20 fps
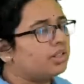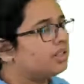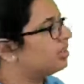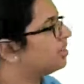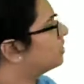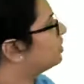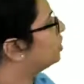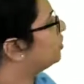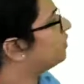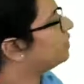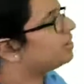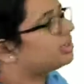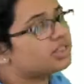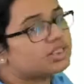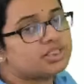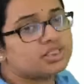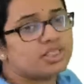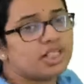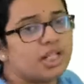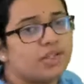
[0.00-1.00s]
So we
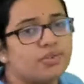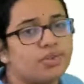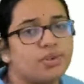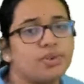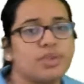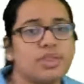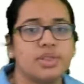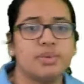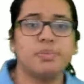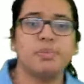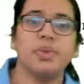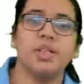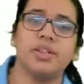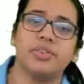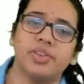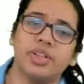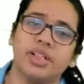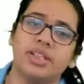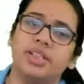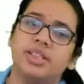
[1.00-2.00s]
just have to
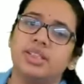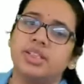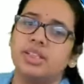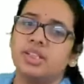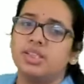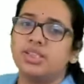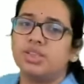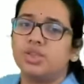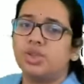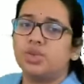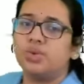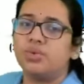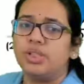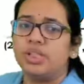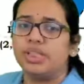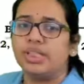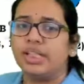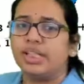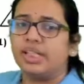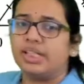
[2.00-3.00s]
simplify it. So we'll
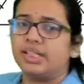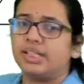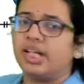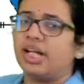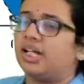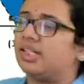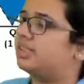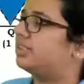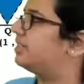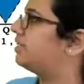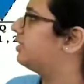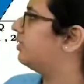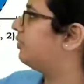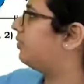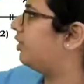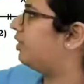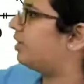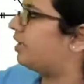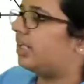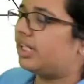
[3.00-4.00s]
get the answer
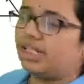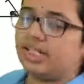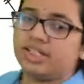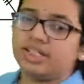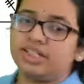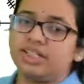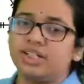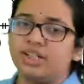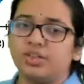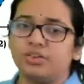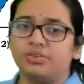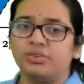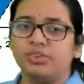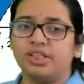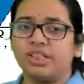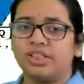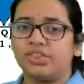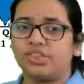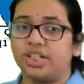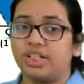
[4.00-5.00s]
for area of
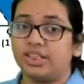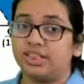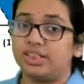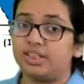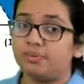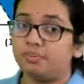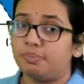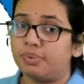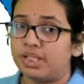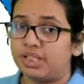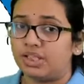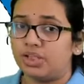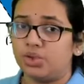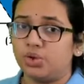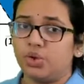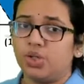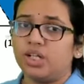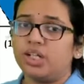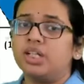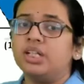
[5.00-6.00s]
the triangle
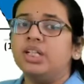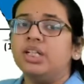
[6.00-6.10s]
PQR.